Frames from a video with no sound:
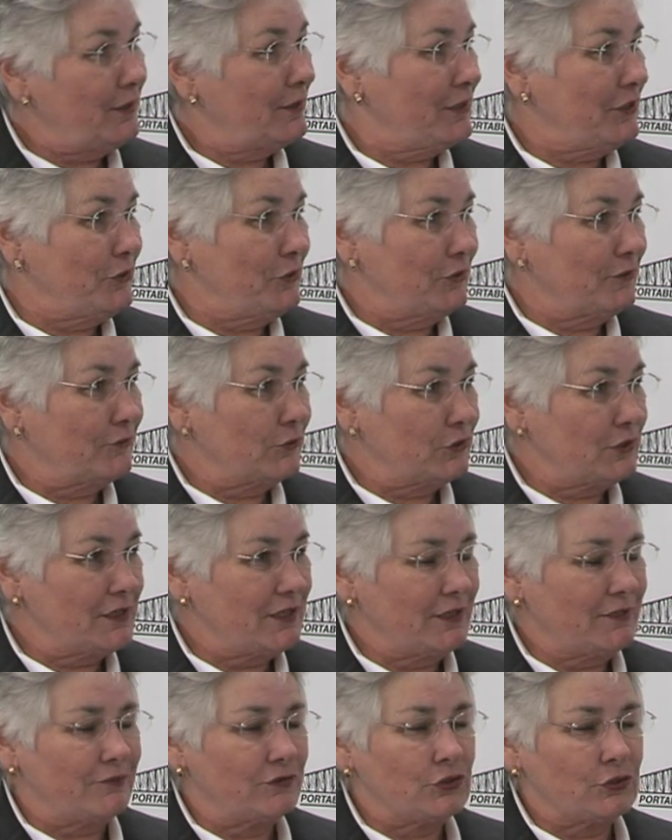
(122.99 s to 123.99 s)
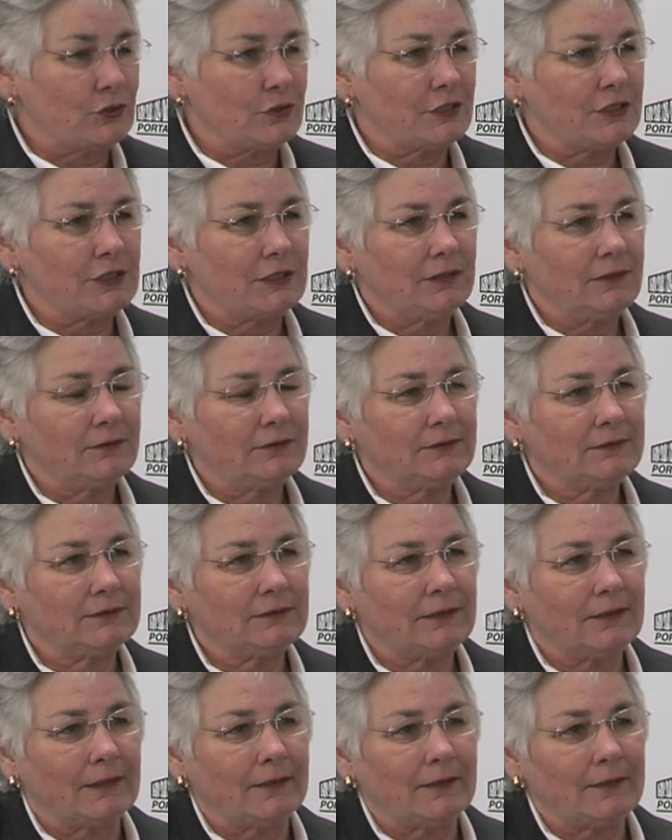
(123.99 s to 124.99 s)
the University mm -hmm. of Georgia.
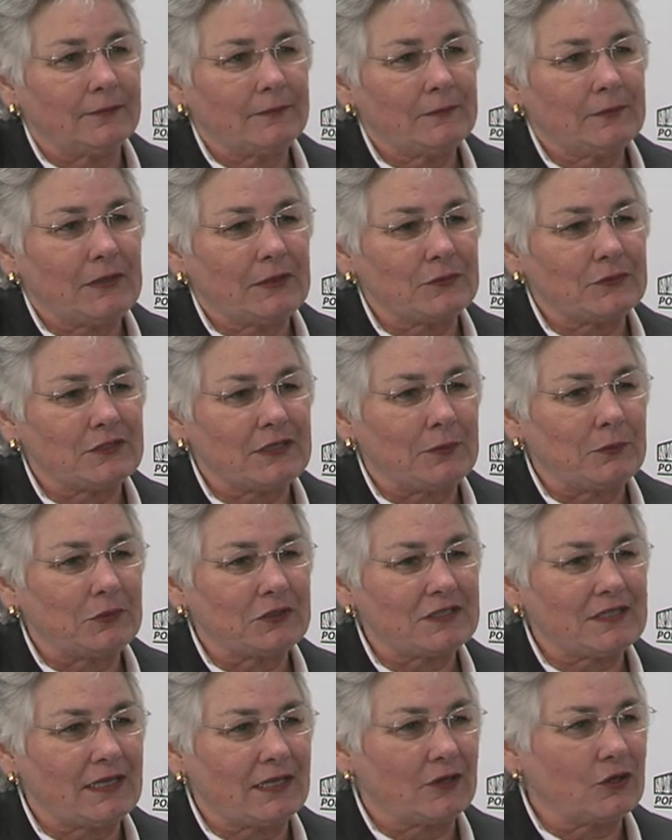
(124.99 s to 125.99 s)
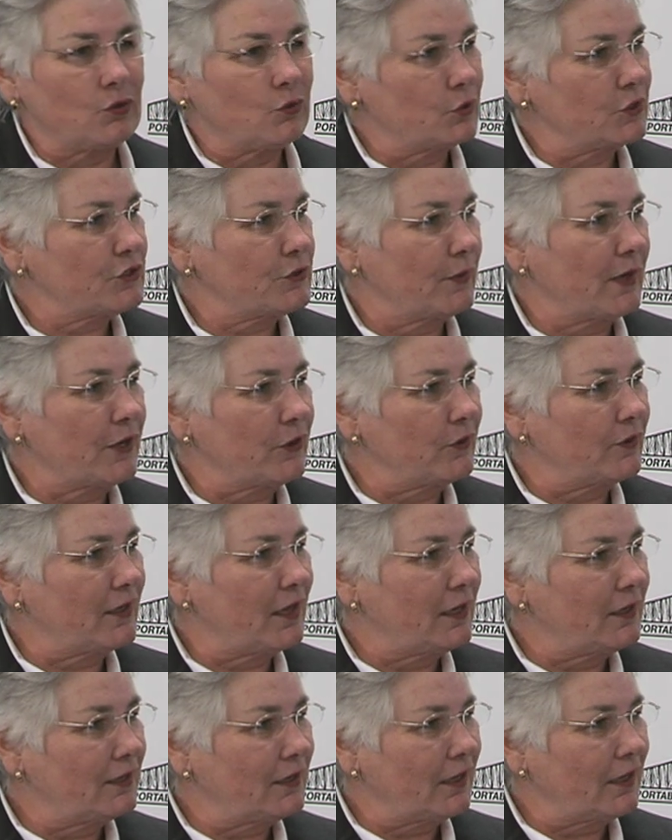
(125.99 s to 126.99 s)
Uh, I was able to set a course record
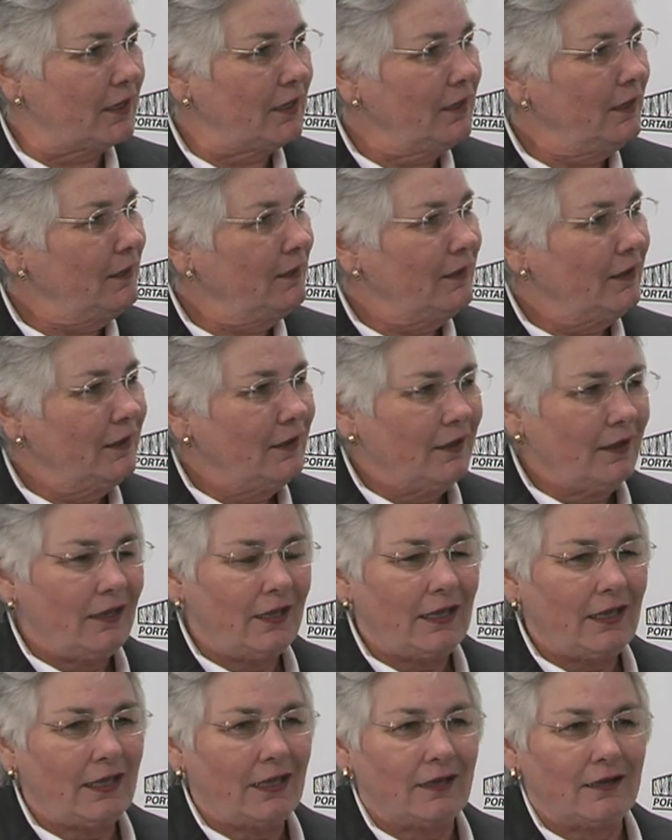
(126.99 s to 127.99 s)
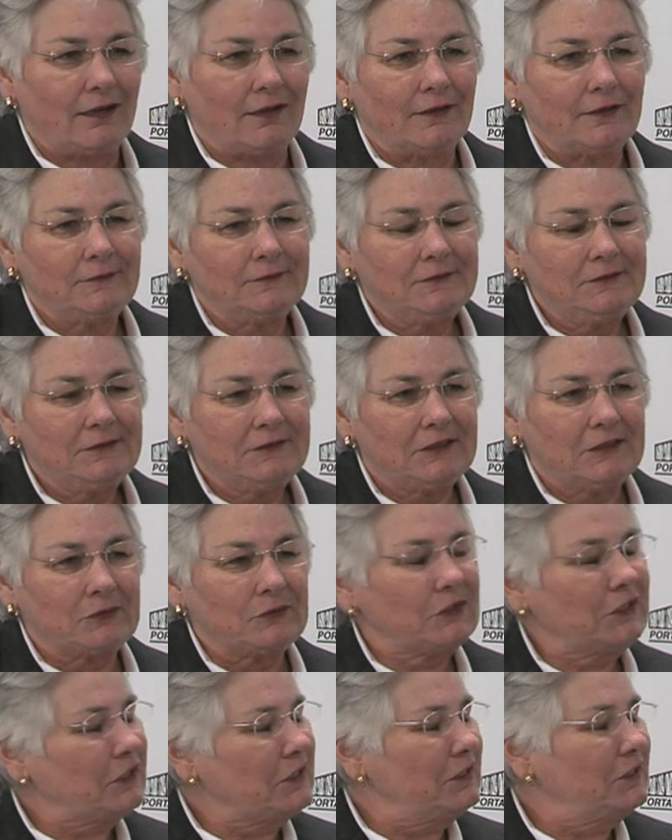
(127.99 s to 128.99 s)
that day. Had a a
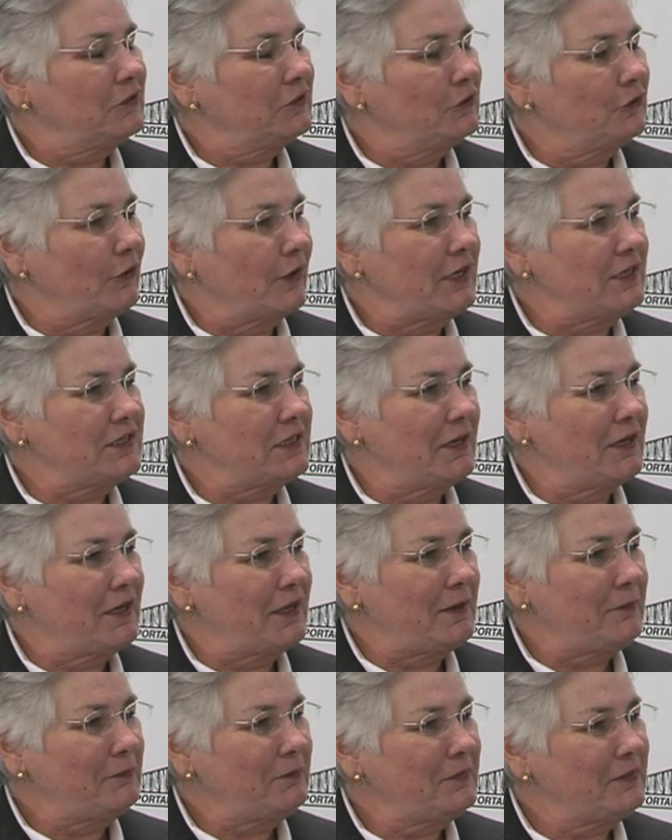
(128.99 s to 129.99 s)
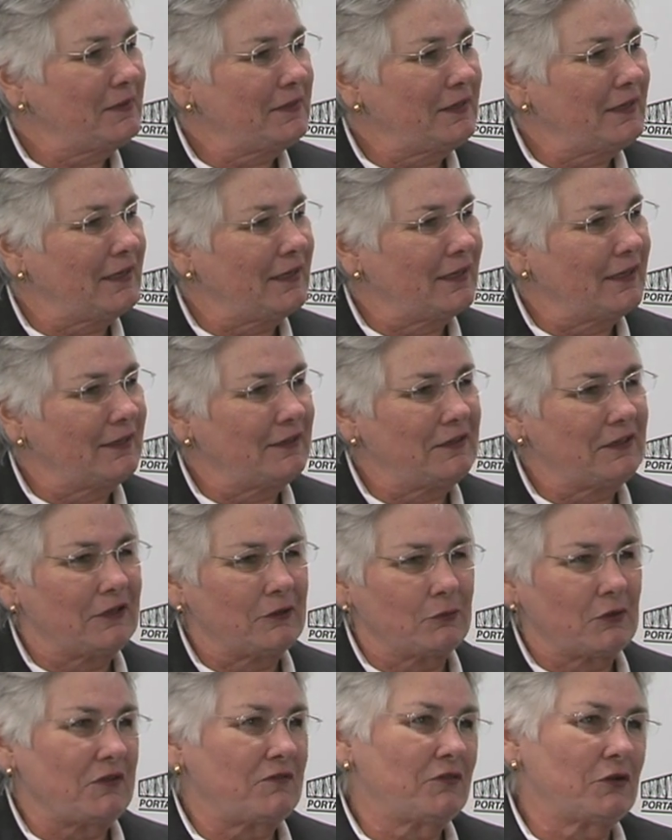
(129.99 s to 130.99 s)
really great time, and uh,
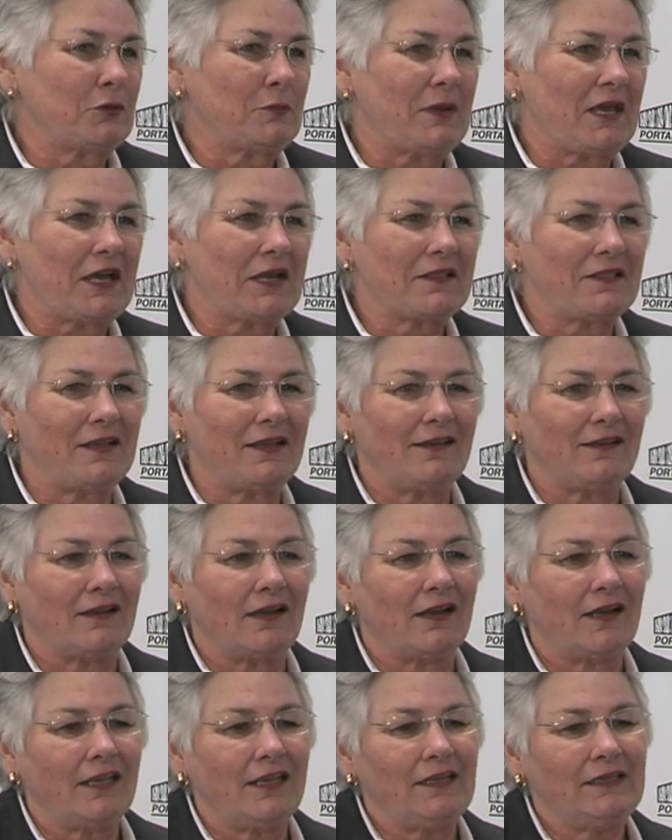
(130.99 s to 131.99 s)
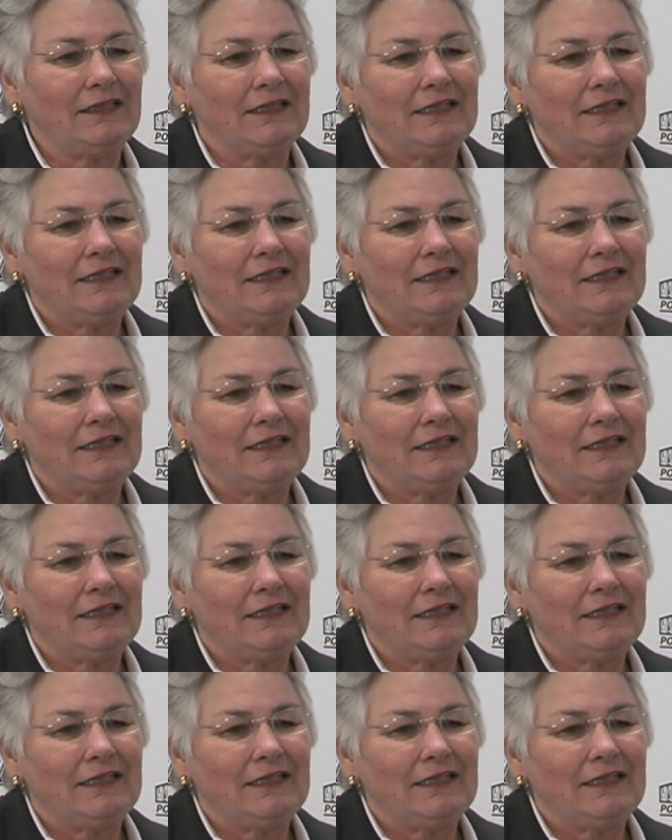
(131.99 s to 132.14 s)
we flew back that night.